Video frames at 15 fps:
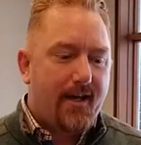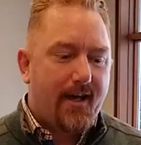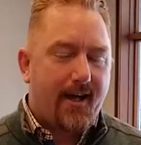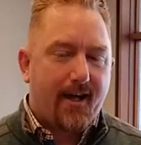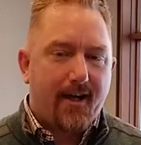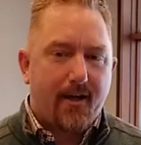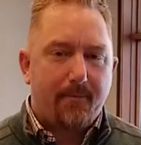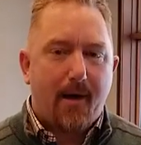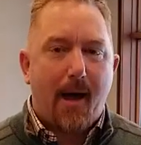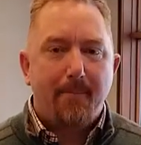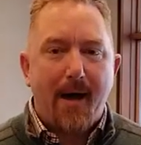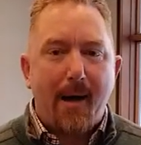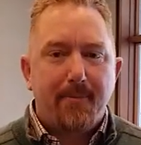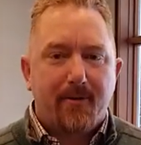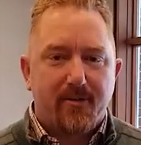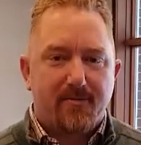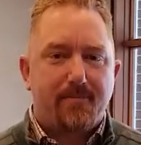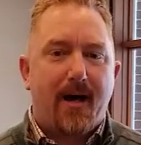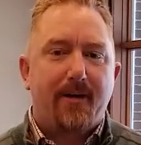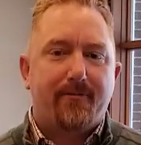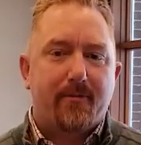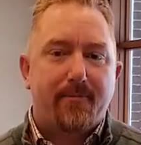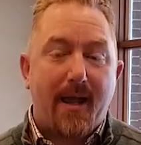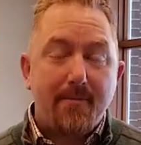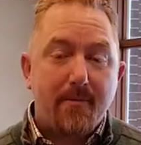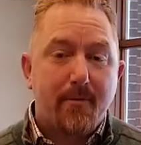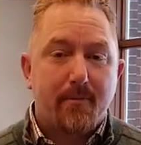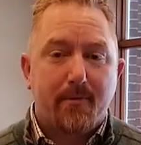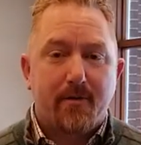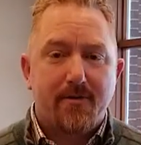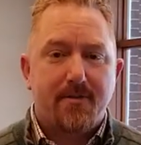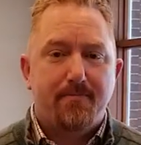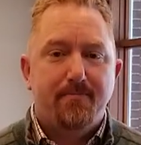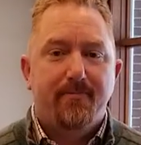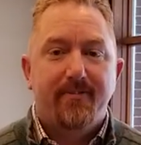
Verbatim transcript: uh, a popular spot for baby boomers.